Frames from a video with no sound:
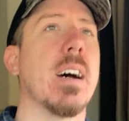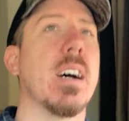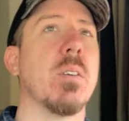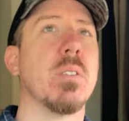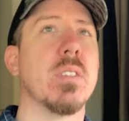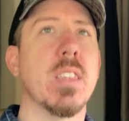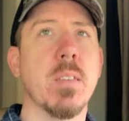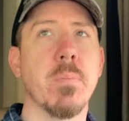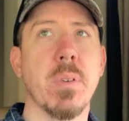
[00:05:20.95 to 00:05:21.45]

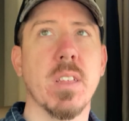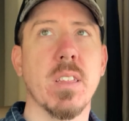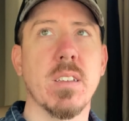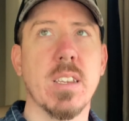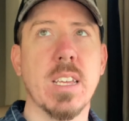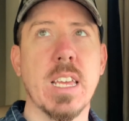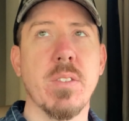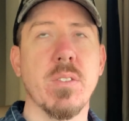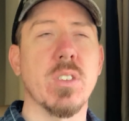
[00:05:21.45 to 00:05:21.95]
with the
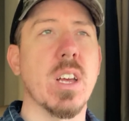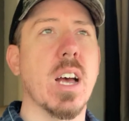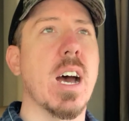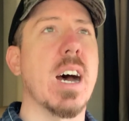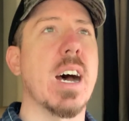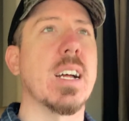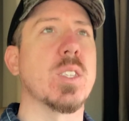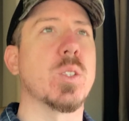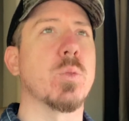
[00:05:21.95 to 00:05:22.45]
ability either to
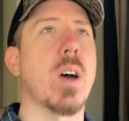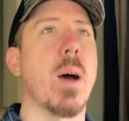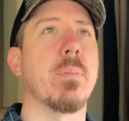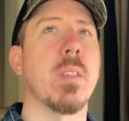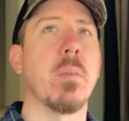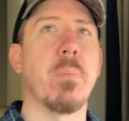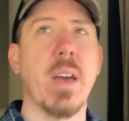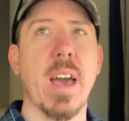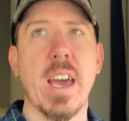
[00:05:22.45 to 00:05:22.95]
hot swap
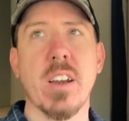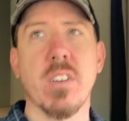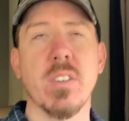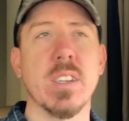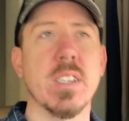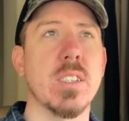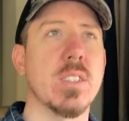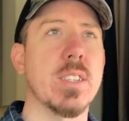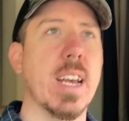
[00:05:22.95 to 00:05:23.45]
the
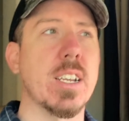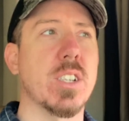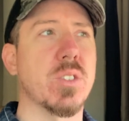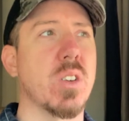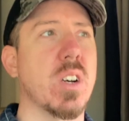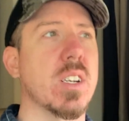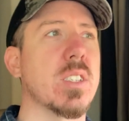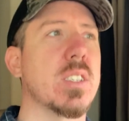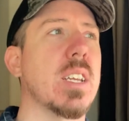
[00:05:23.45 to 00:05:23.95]
batteries at
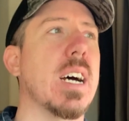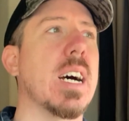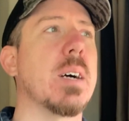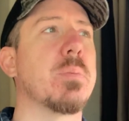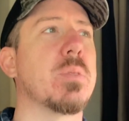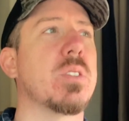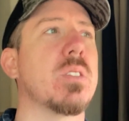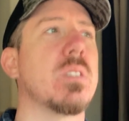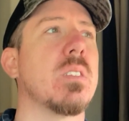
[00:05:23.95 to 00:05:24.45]
truck
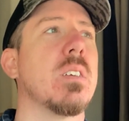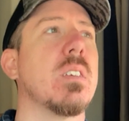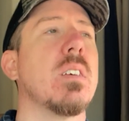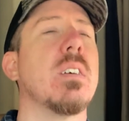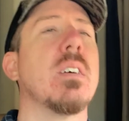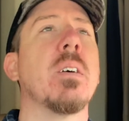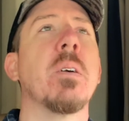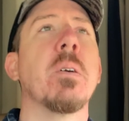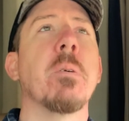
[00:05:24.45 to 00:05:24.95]
stops
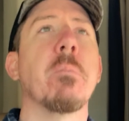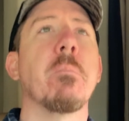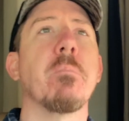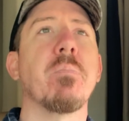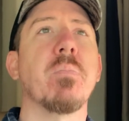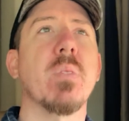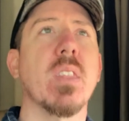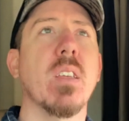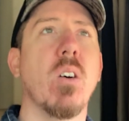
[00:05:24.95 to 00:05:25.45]

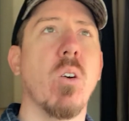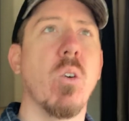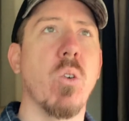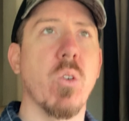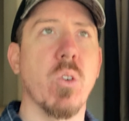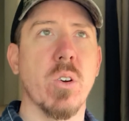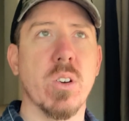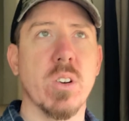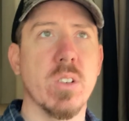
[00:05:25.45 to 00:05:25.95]

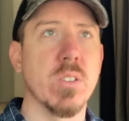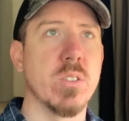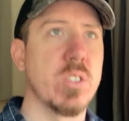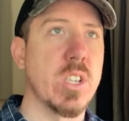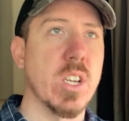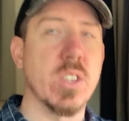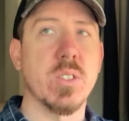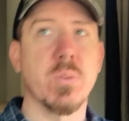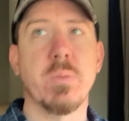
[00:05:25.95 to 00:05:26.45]
or
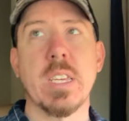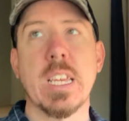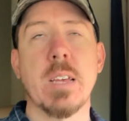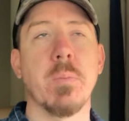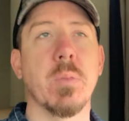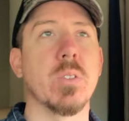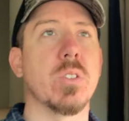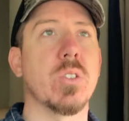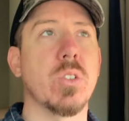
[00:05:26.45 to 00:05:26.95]
just be
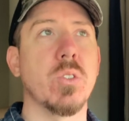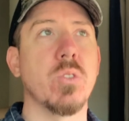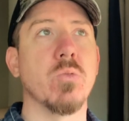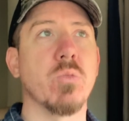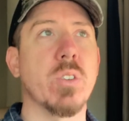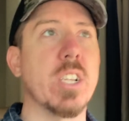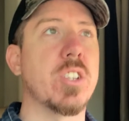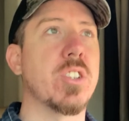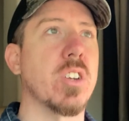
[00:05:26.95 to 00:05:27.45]
able to
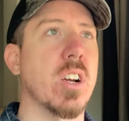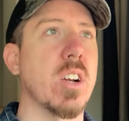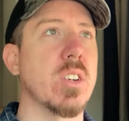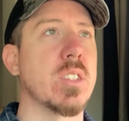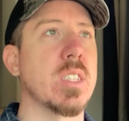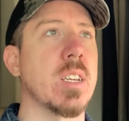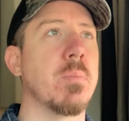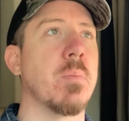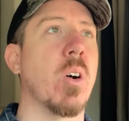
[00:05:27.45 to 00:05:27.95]

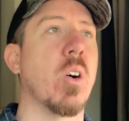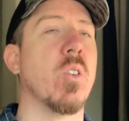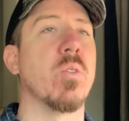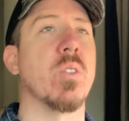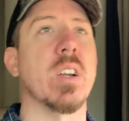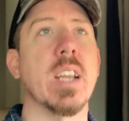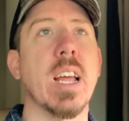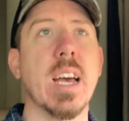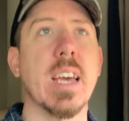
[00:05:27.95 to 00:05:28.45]
recharge them
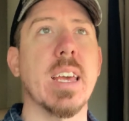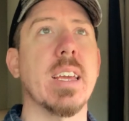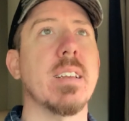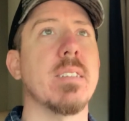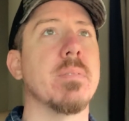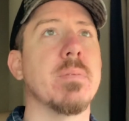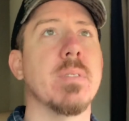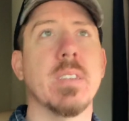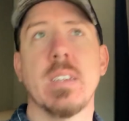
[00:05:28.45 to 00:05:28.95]

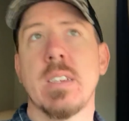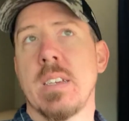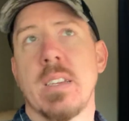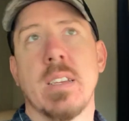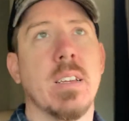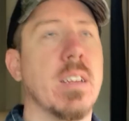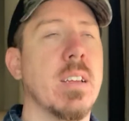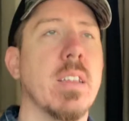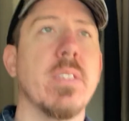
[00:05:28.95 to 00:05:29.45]
overnight,
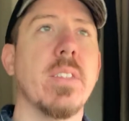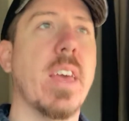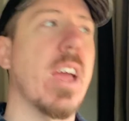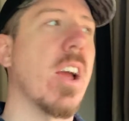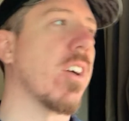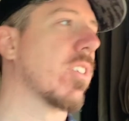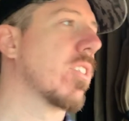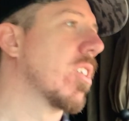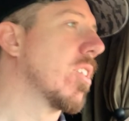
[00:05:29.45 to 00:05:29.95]
they
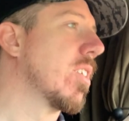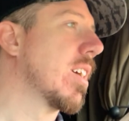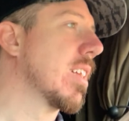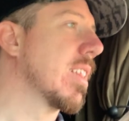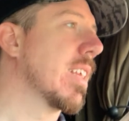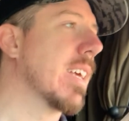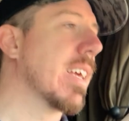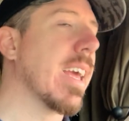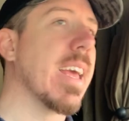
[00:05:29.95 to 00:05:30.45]
are
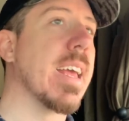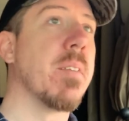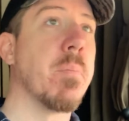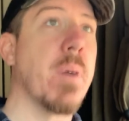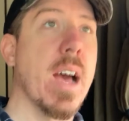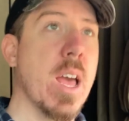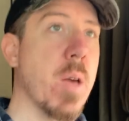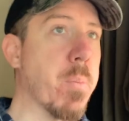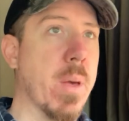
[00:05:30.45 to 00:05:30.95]
currently, in
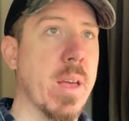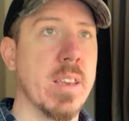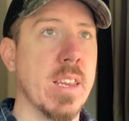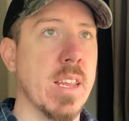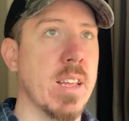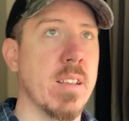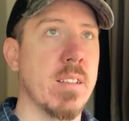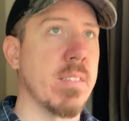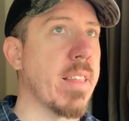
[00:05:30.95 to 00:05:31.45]
my
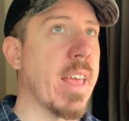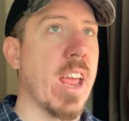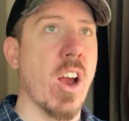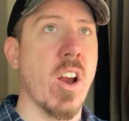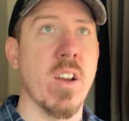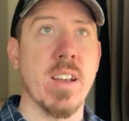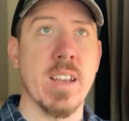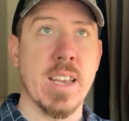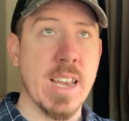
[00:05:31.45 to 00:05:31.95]
opinion, they
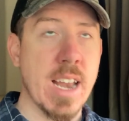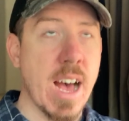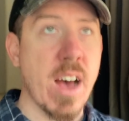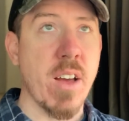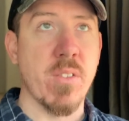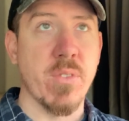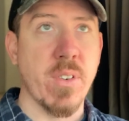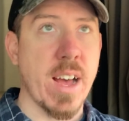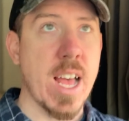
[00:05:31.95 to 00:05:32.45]
are
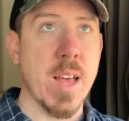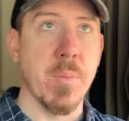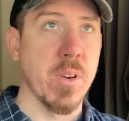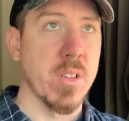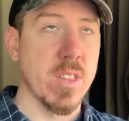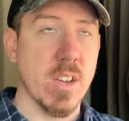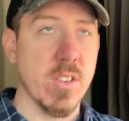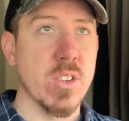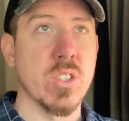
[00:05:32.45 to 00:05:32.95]
not
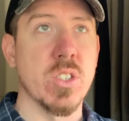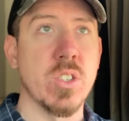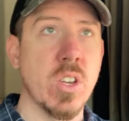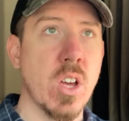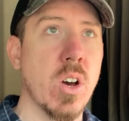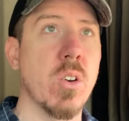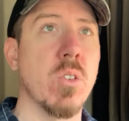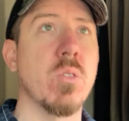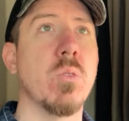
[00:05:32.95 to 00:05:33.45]
viable. There is
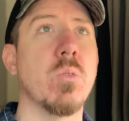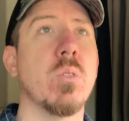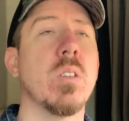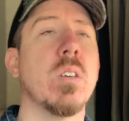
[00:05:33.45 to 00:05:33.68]
no